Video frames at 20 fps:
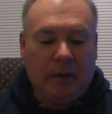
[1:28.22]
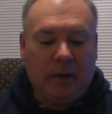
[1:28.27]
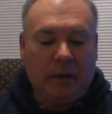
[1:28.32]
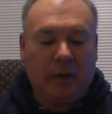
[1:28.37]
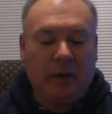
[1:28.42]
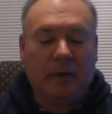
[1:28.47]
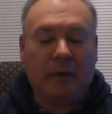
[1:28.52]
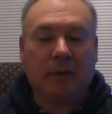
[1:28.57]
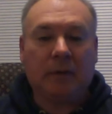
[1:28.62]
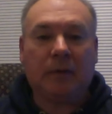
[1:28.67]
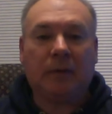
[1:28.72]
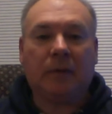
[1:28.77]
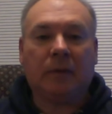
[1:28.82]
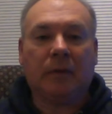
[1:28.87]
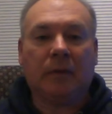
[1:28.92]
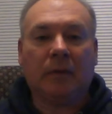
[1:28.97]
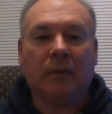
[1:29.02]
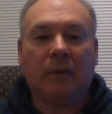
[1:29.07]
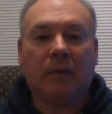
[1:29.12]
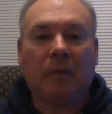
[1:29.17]

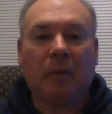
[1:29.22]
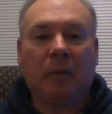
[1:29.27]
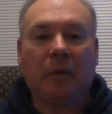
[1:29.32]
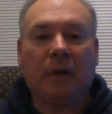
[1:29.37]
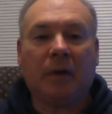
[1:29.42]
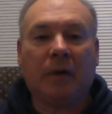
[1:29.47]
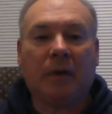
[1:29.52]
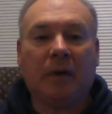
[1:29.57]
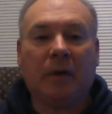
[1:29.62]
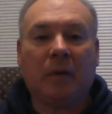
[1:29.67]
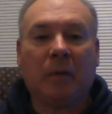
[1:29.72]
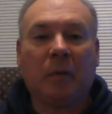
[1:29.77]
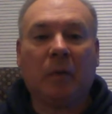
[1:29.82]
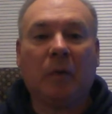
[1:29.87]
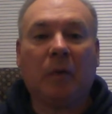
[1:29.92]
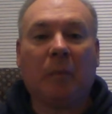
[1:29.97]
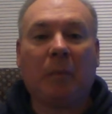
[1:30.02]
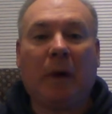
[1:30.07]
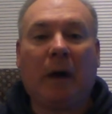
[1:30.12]
there's one of the real